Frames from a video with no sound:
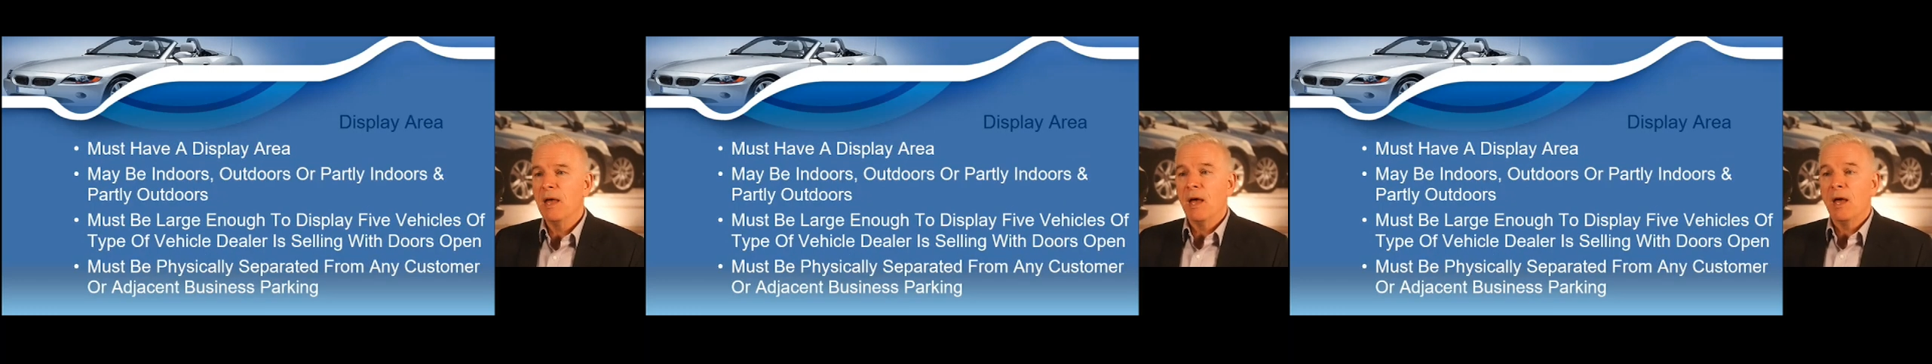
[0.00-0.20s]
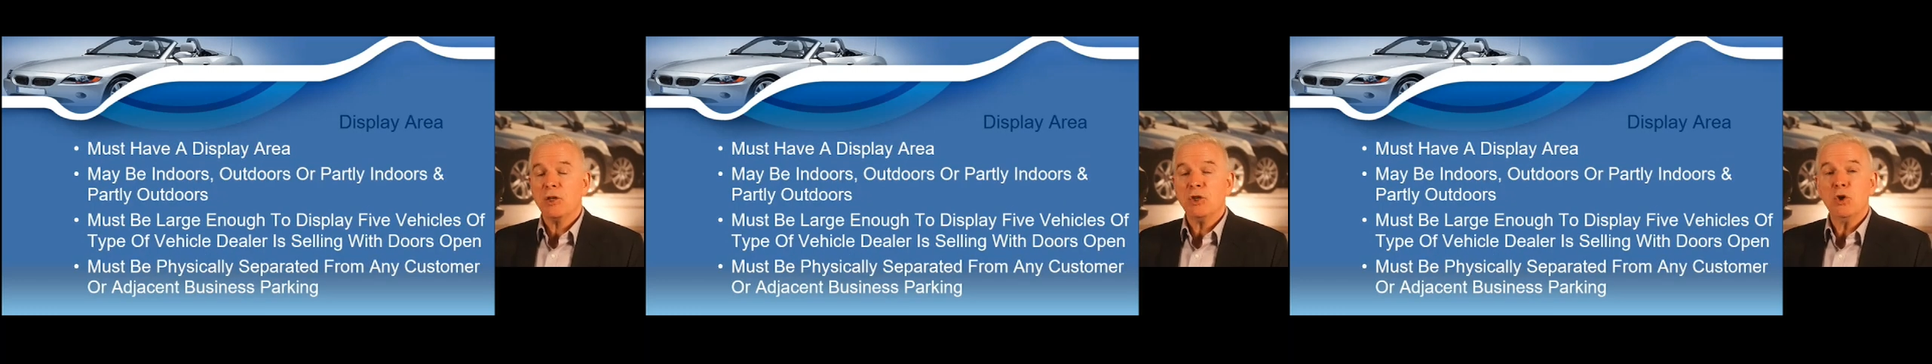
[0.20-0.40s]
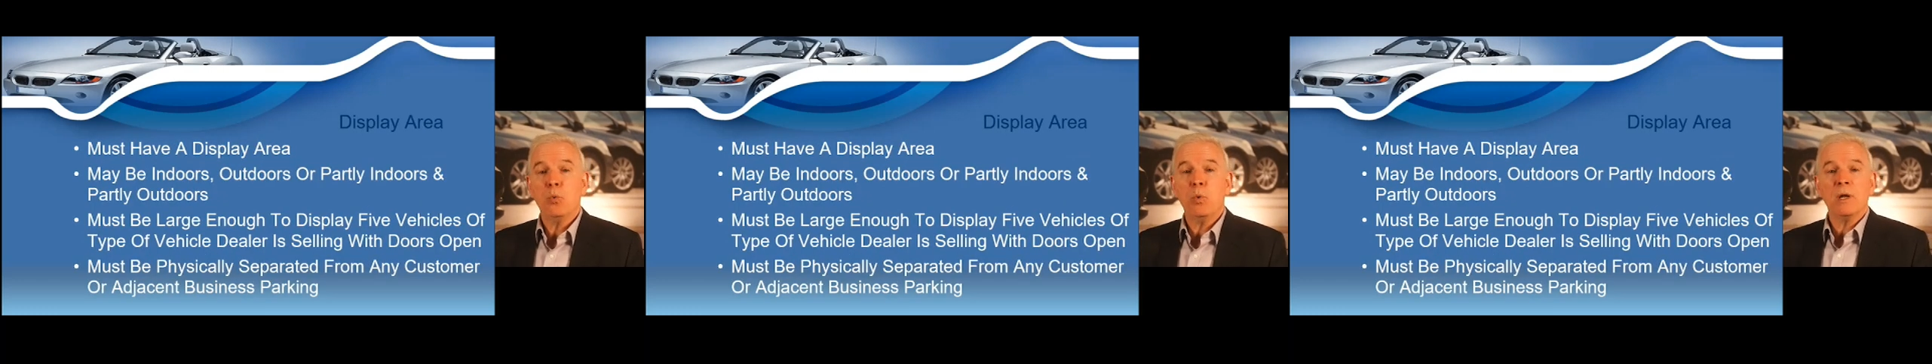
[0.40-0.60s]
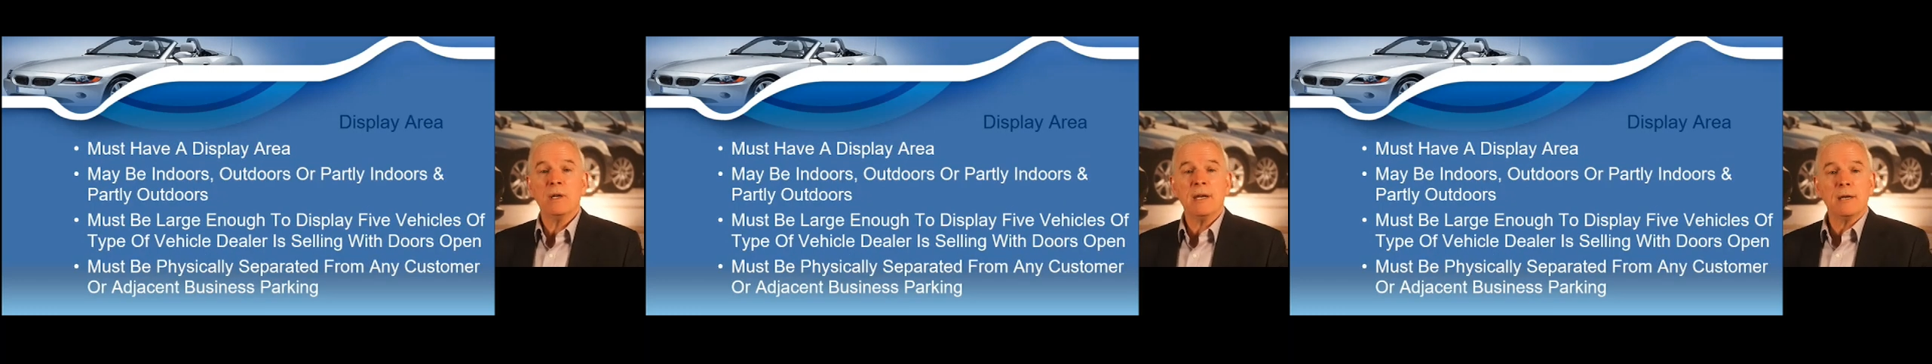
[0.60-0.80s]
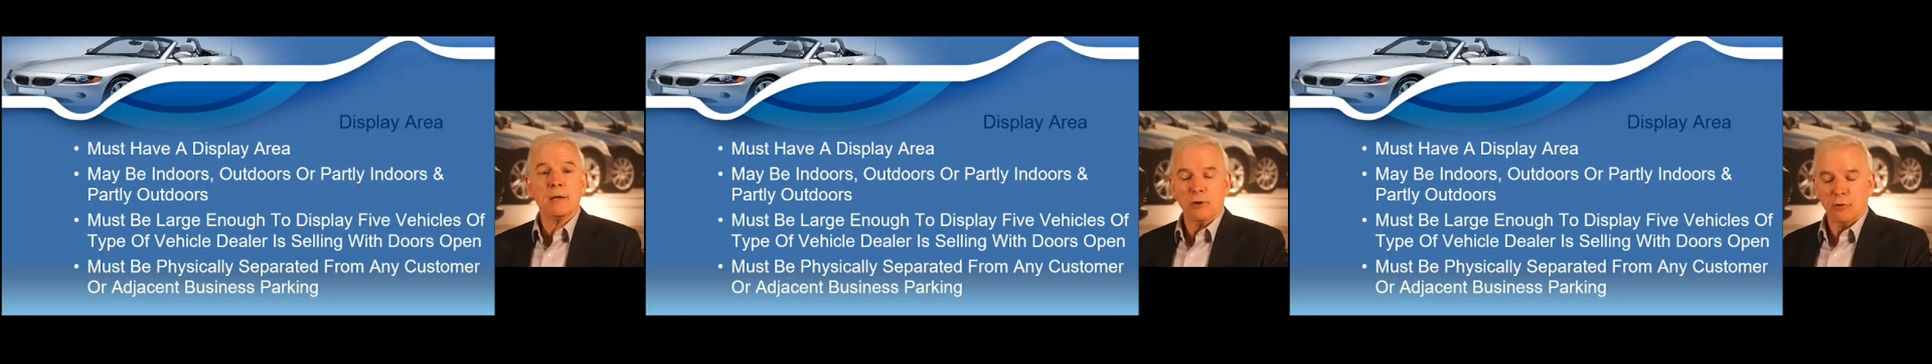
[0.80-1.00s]
You will
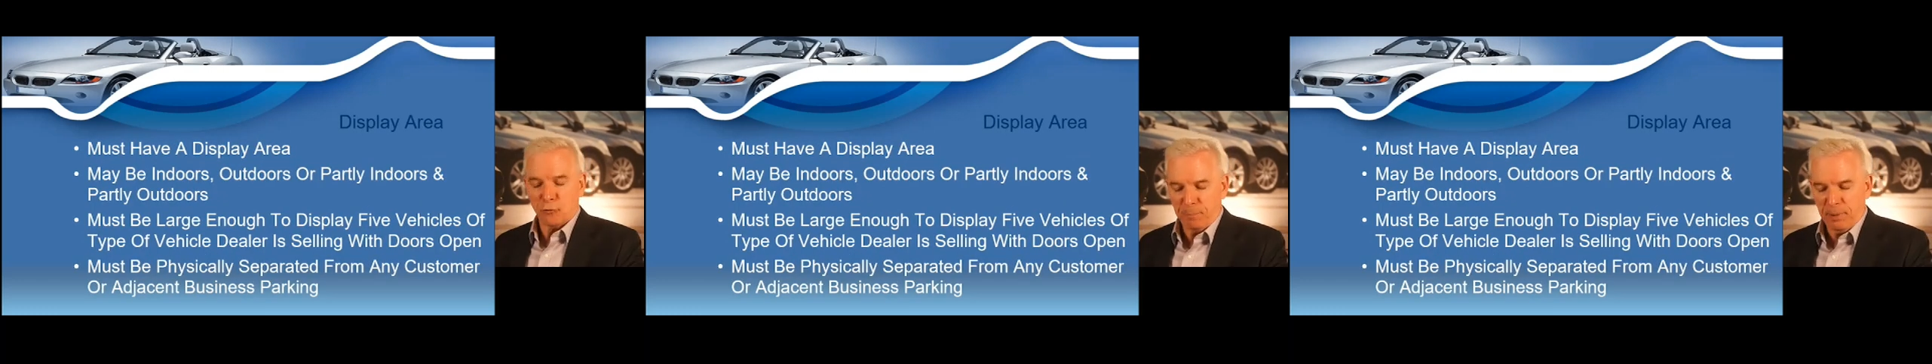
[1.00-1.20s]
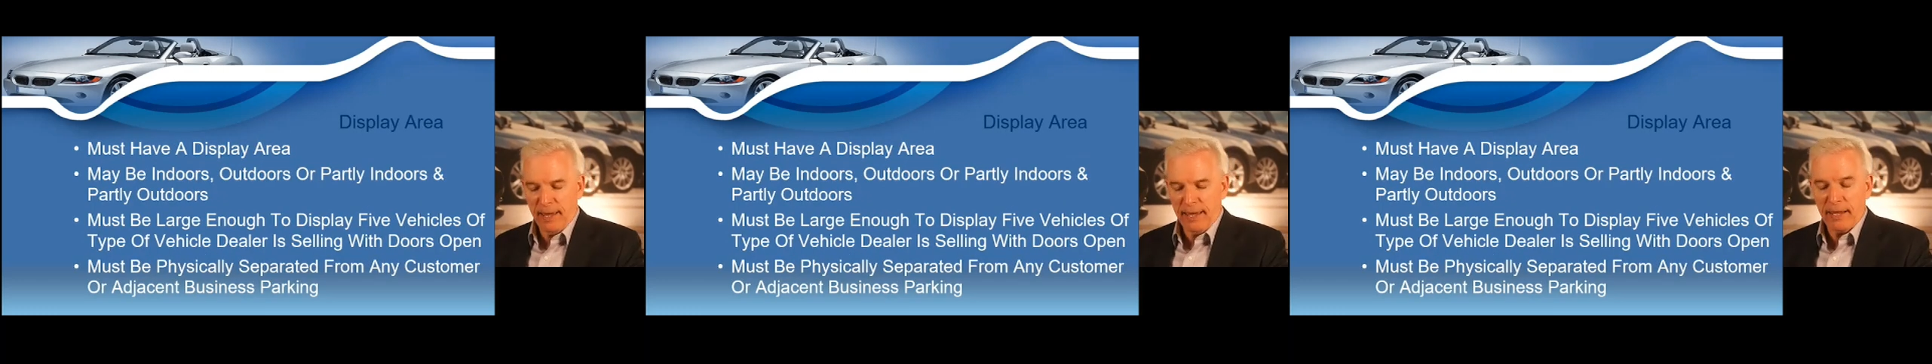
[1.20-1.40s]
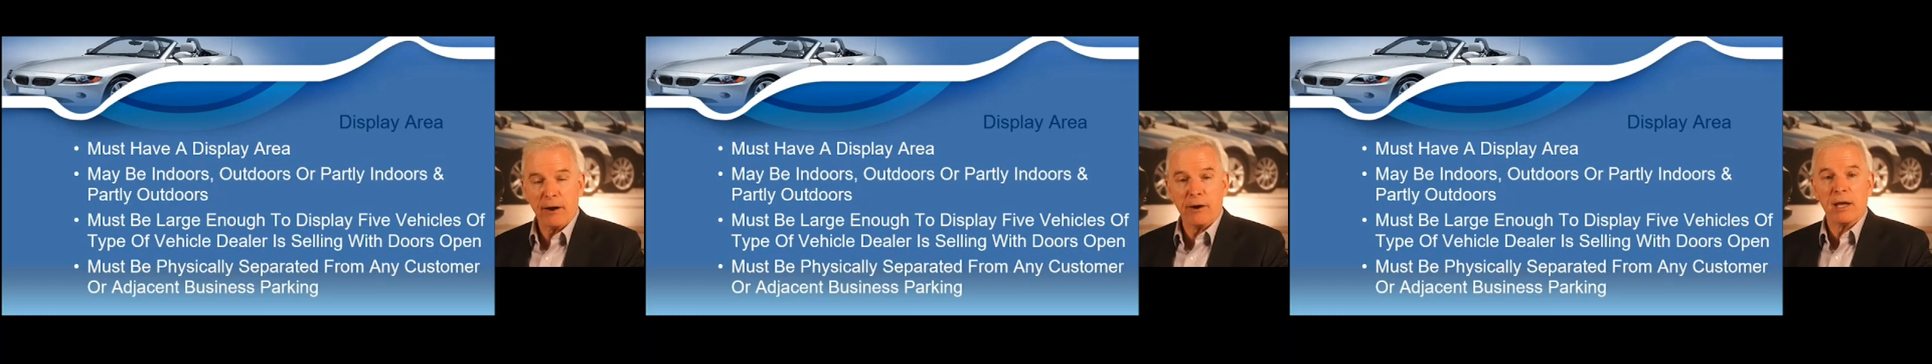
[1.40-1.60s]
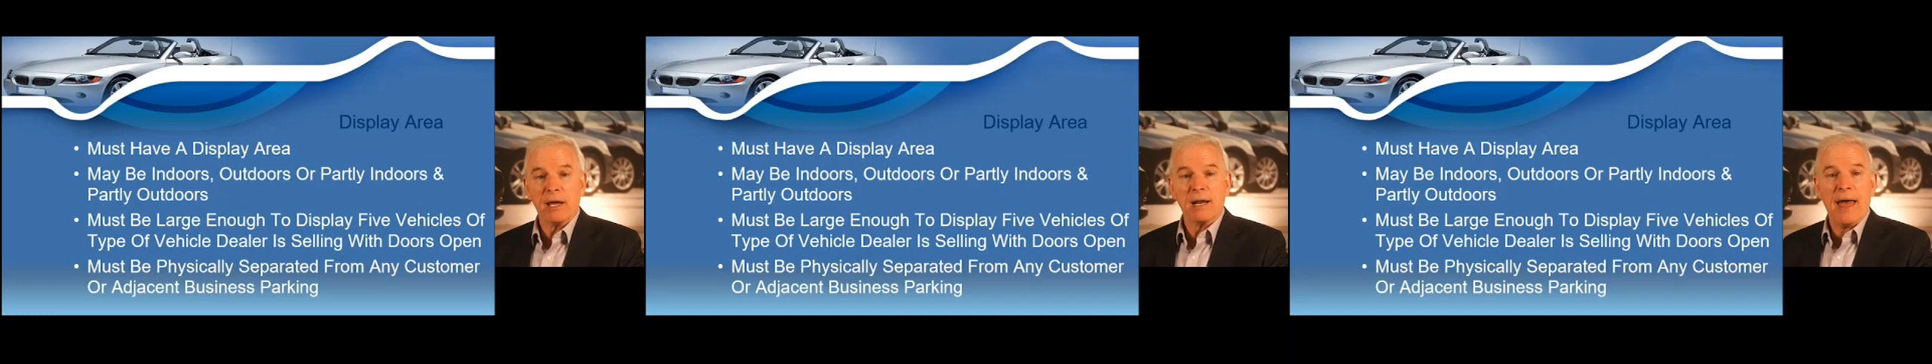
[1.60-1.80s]
need a display area